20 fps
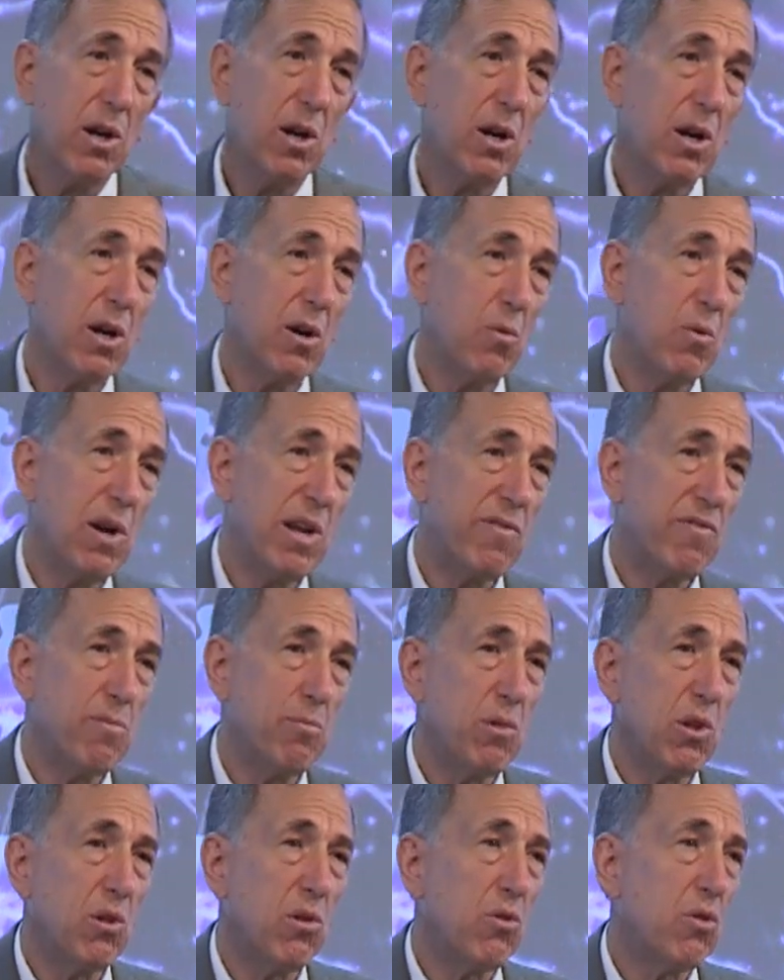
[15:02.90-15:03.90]
away from
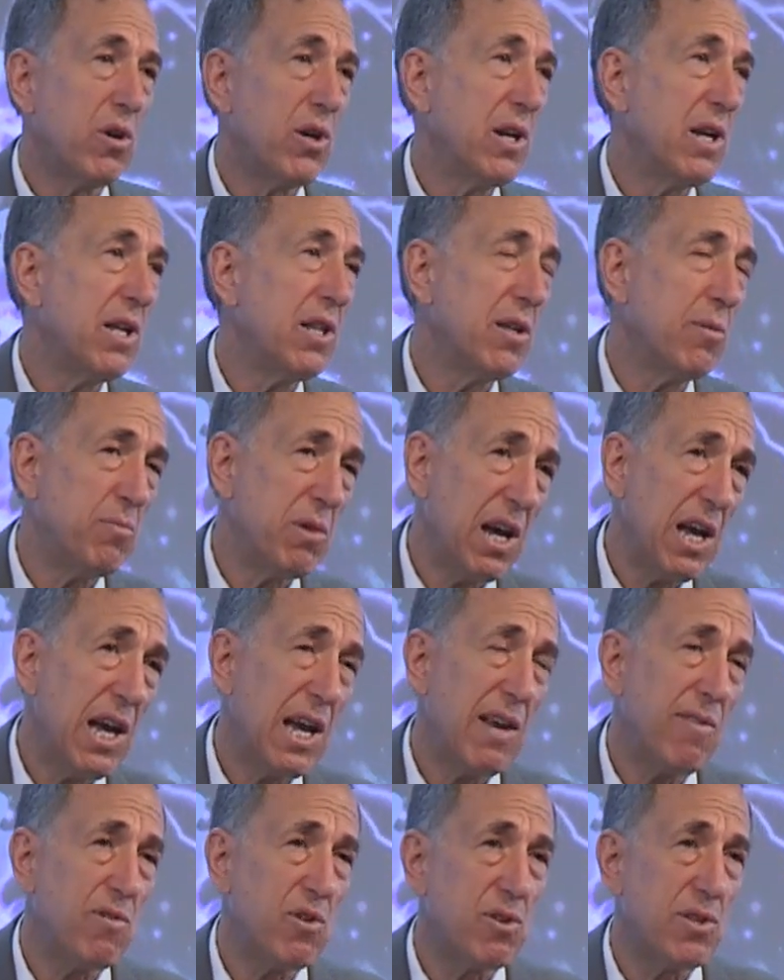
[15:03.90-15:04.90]
the Lord in the
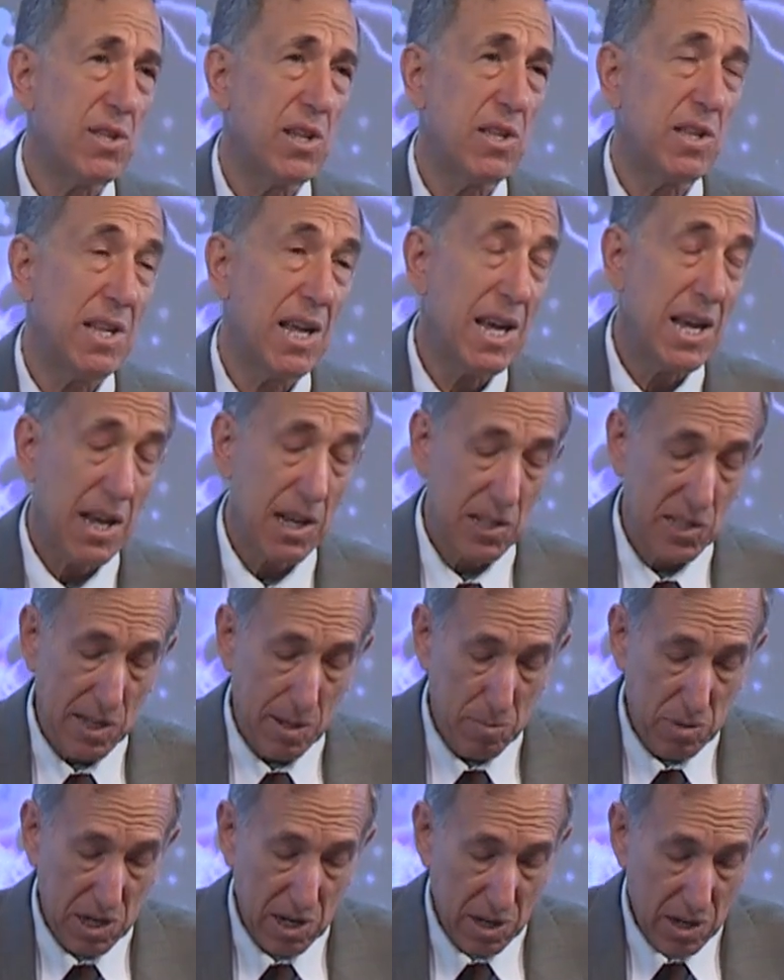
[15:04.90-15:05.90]
behaviors that they
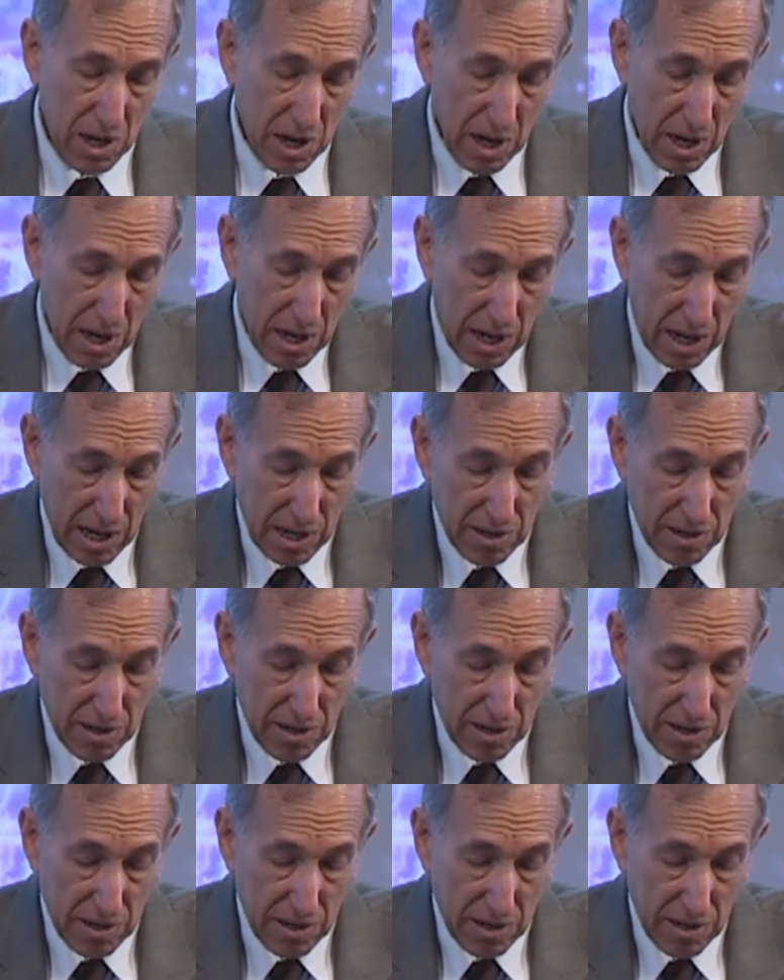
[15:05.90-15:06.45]
exhibited. And